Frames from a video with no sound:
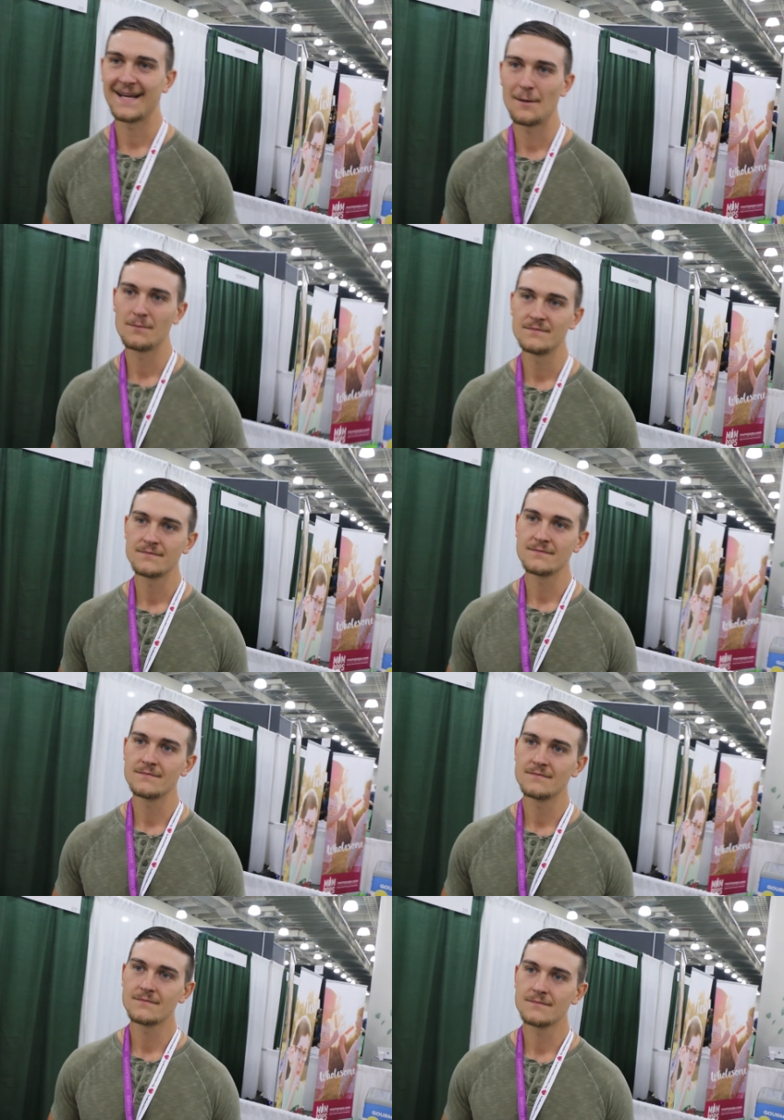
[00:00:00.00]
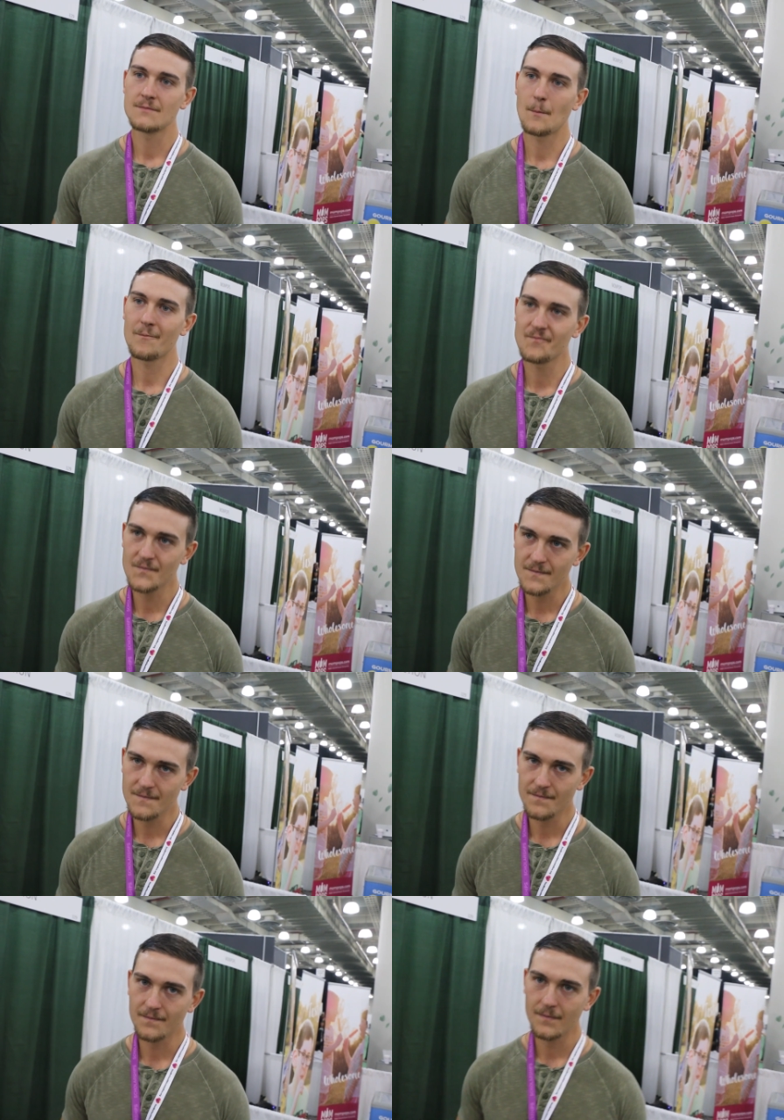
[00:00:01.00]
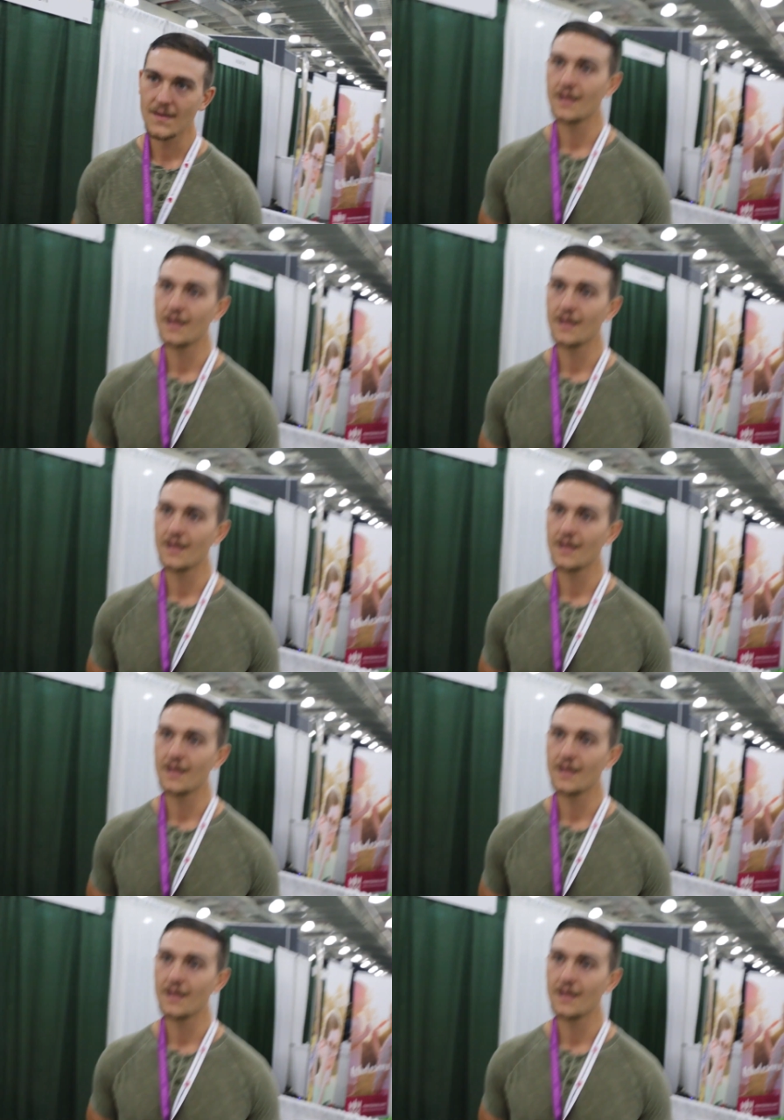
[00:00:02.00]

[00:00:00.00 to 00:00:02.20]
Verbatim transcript: You certify products that are vegan